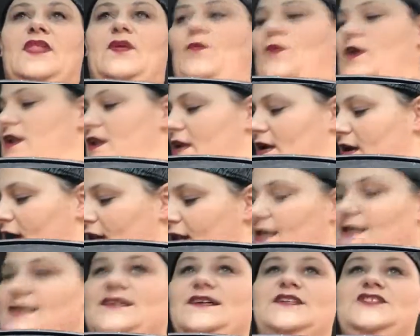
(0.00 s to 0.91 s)
wanted to
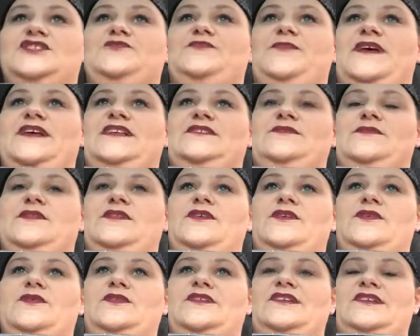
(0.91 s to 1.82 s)
kind of touch base with
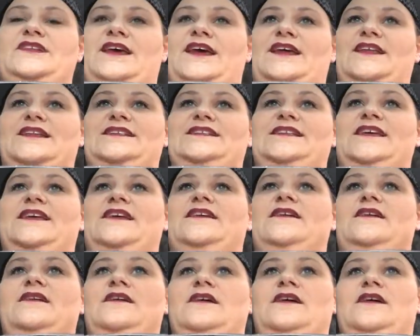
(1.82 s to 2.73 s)
you today to see,
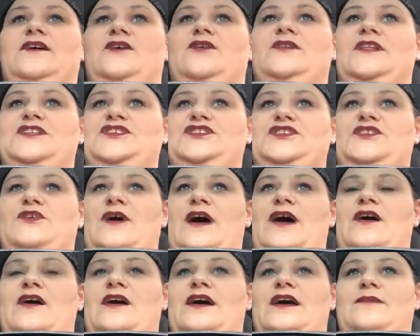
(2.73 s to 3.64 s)
or let you know
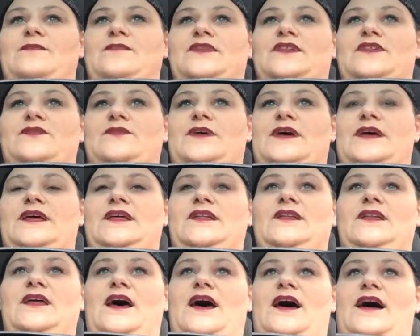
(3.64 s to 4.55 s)
how I'm doing.